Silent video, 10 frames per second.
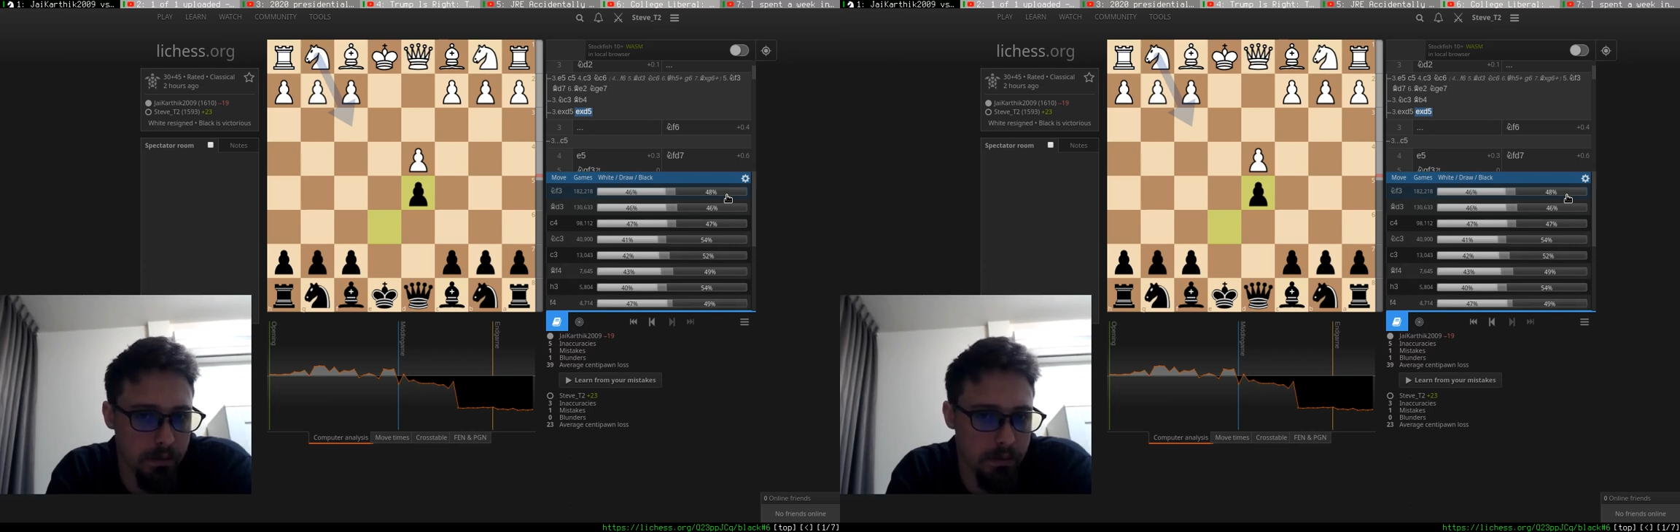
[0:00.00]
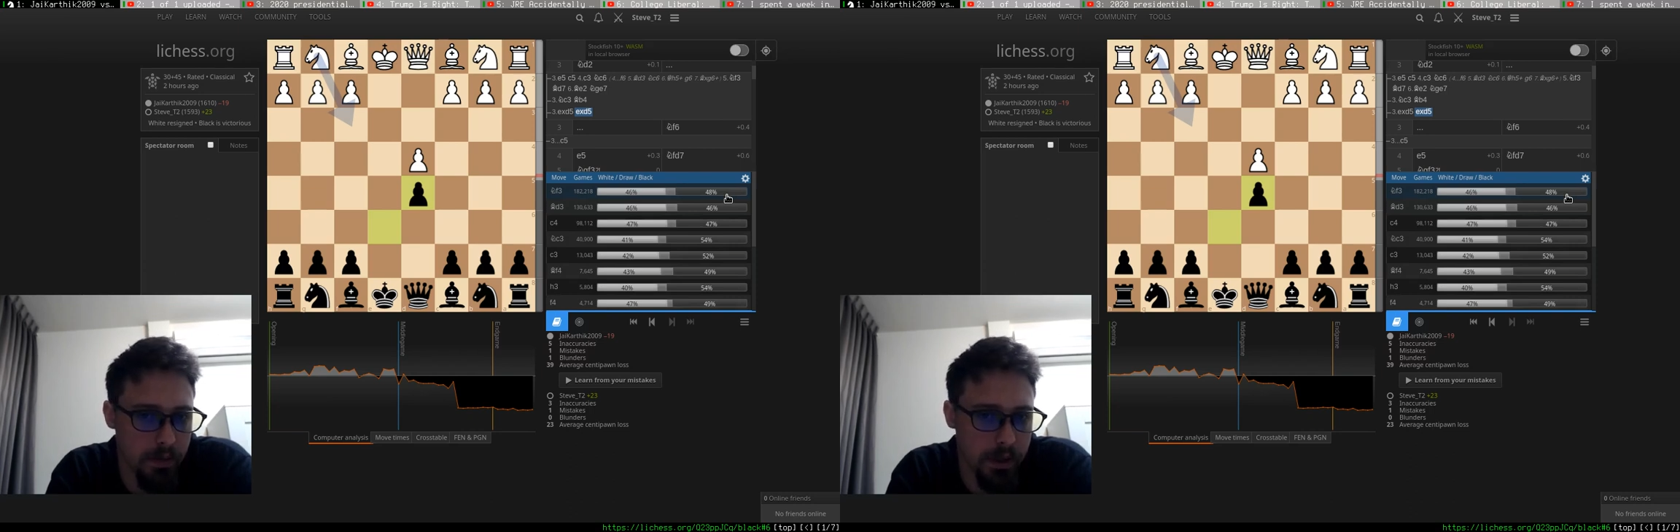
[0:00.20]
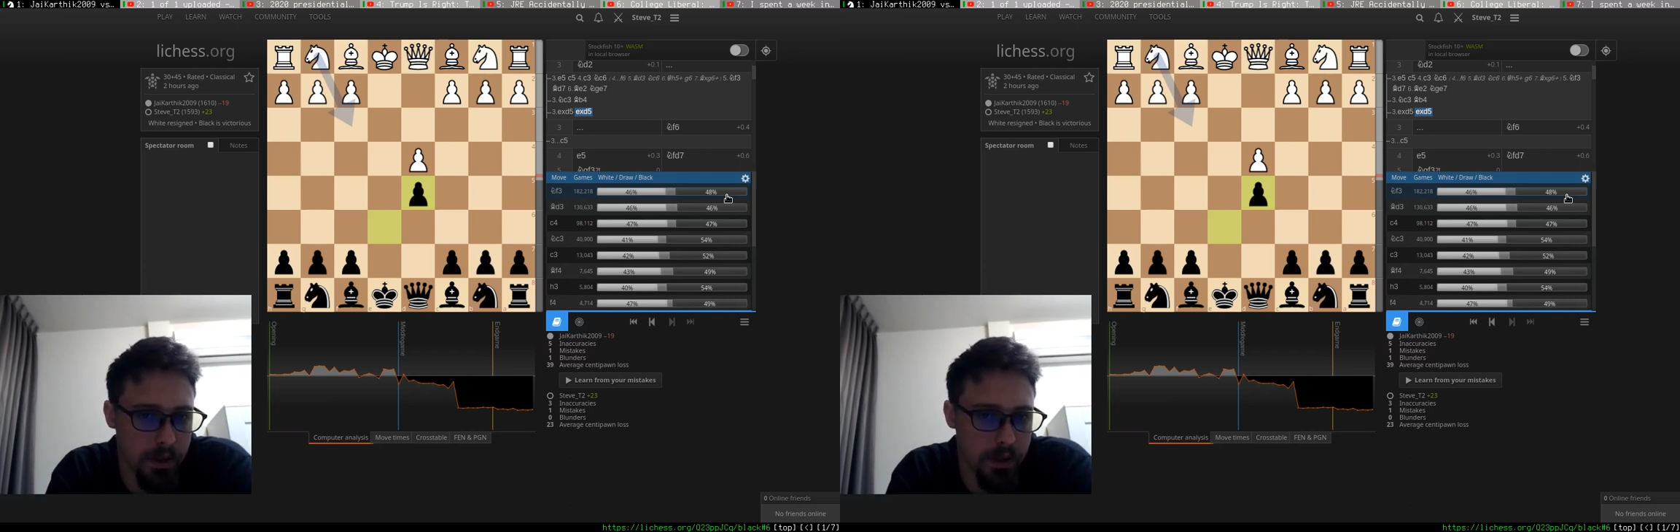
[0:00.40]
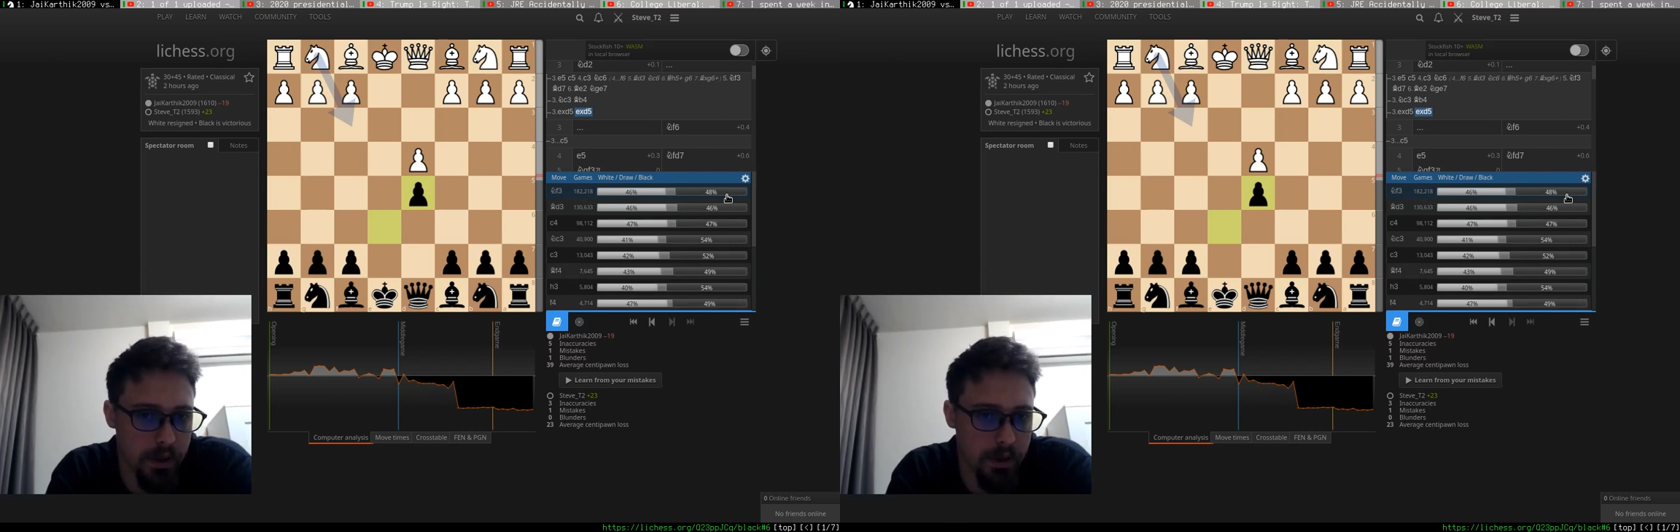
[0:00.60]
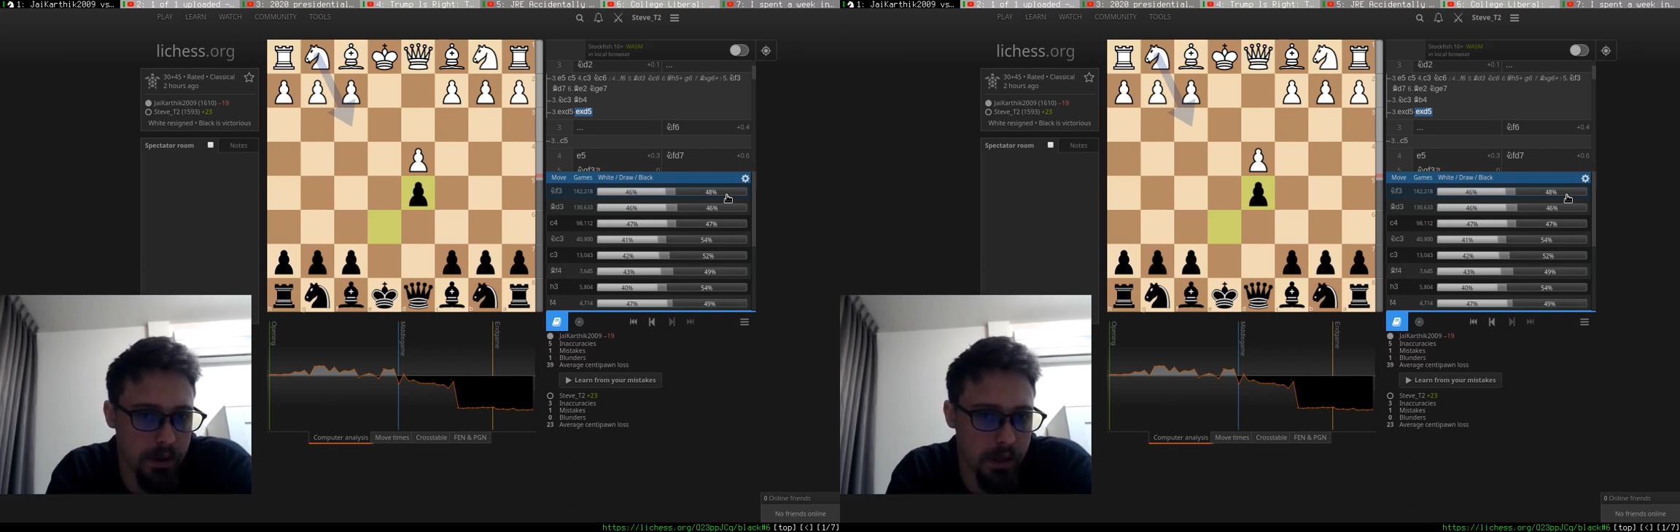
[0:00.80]
this is
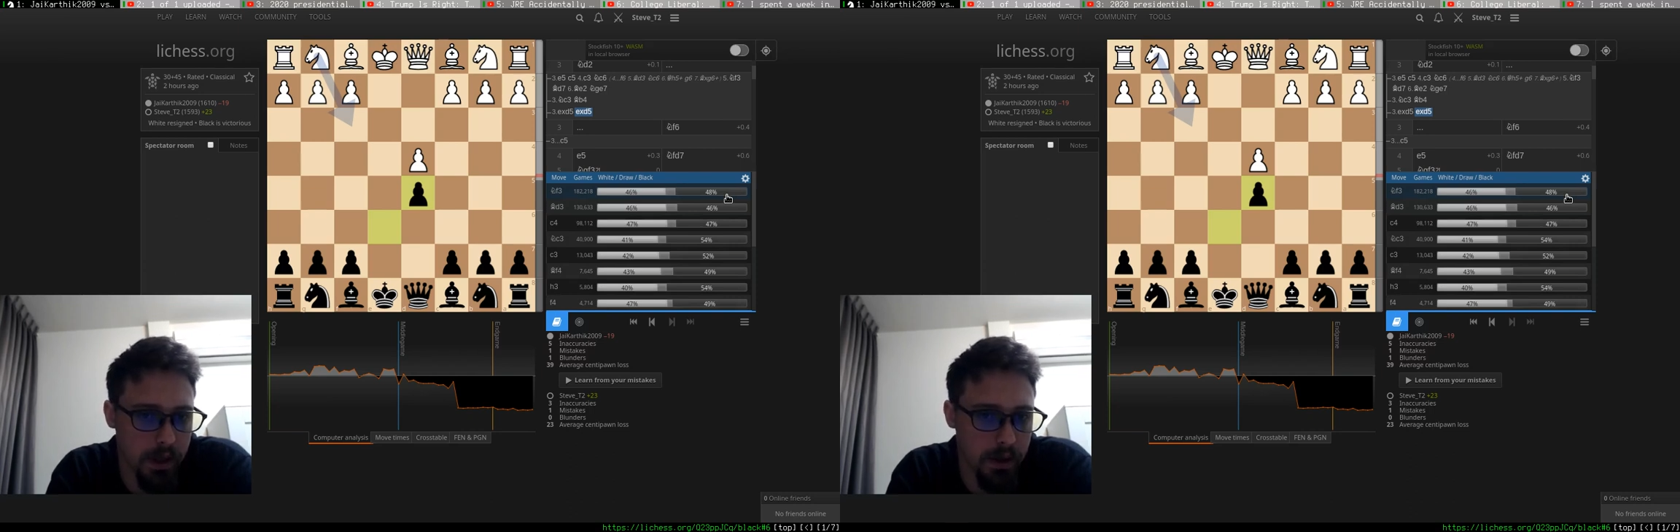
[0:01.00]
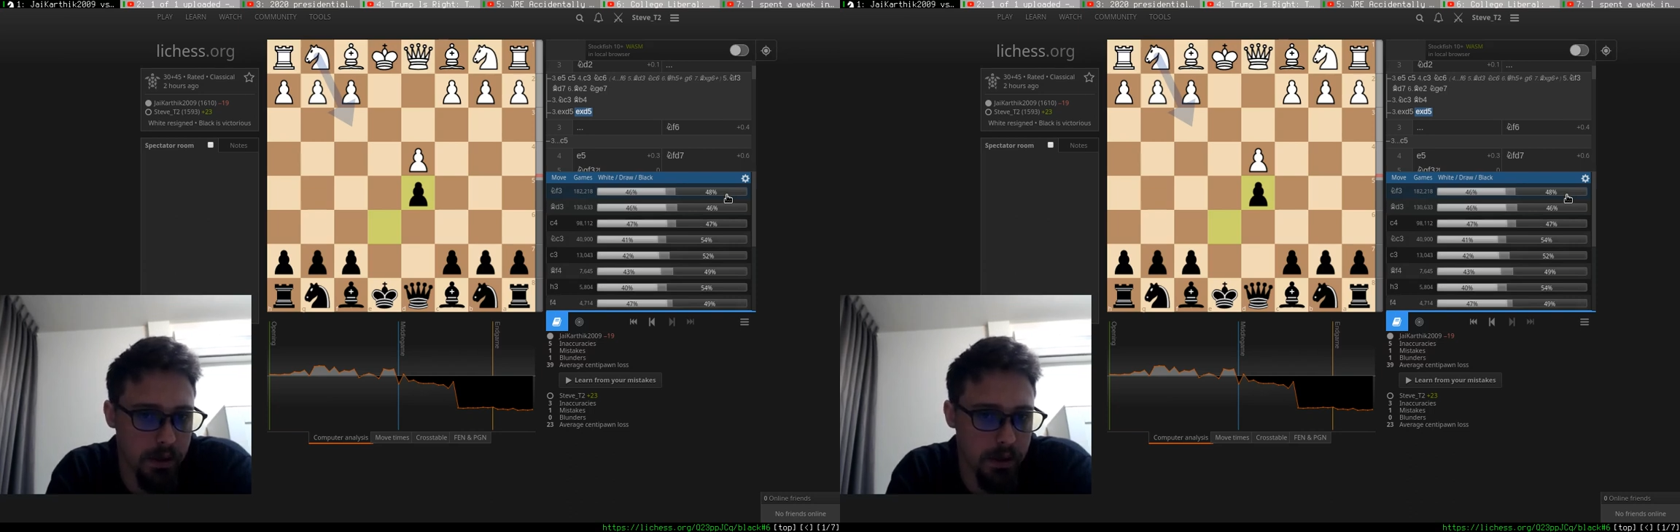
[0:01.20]
just like,